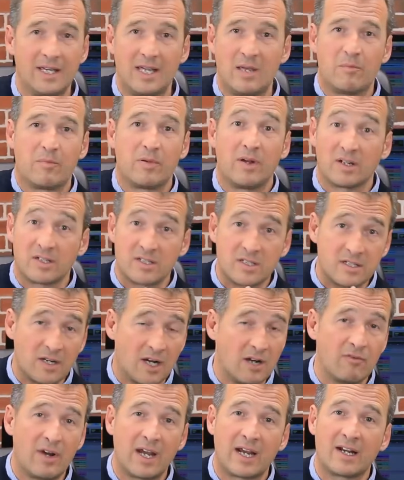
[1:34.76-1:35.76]
It plugs
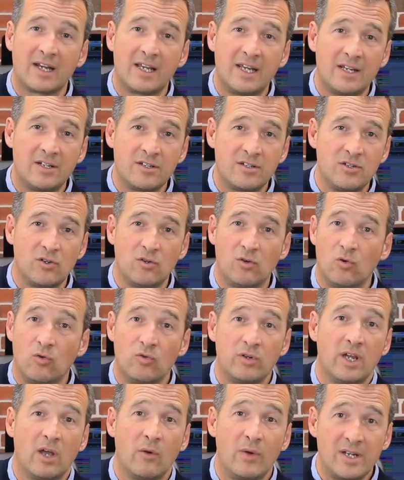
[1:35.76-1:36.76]
directly into your
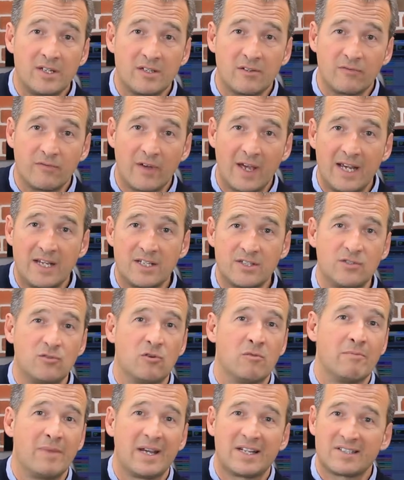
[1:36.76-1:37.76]
audio interface,
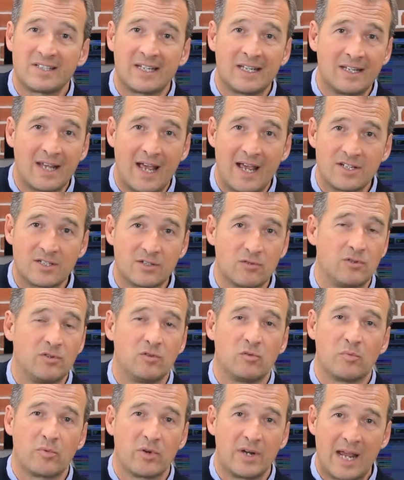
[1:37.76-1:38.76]
your mixing desk or
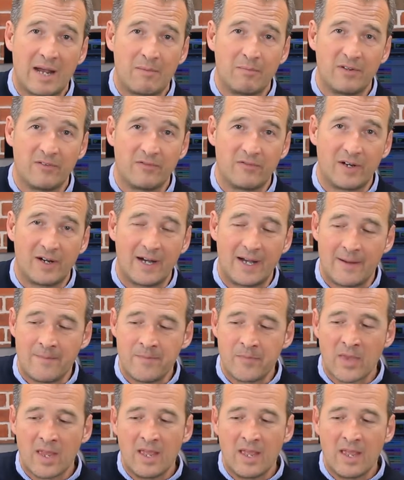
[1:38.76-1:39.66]
your preamplifier,